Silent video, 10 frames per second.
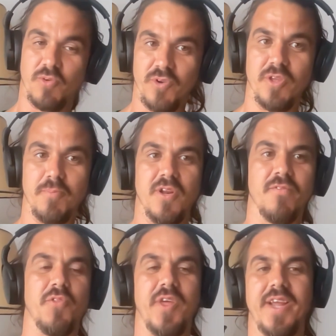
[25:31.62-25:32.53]
really
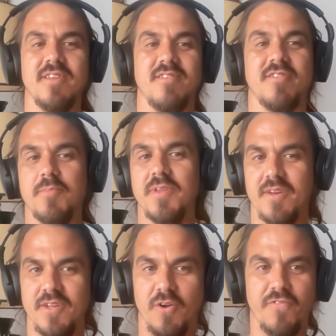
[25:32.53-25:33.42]
beautiful thing. It's not something
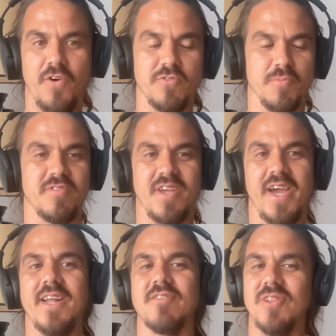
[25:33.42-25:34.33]
that falls from the sky.
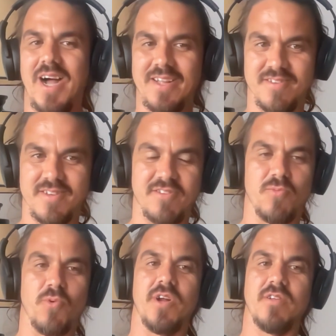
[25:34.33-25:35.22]
It's lots and lots of
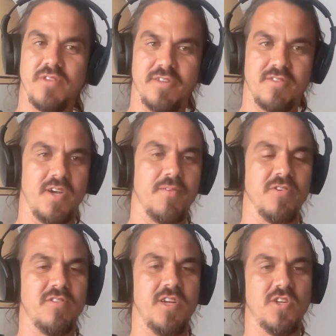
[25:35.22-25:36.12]
work. It's lots of
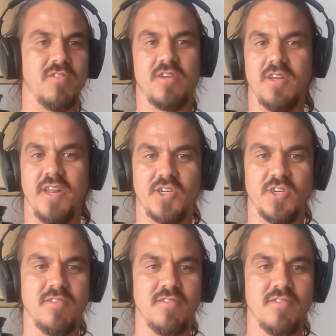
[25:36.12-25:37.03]
conversations and
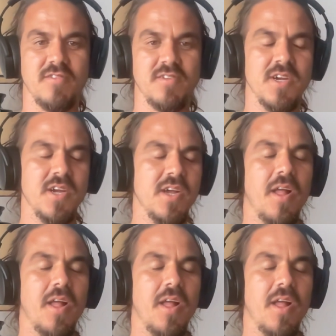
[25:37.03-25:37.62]
connections. That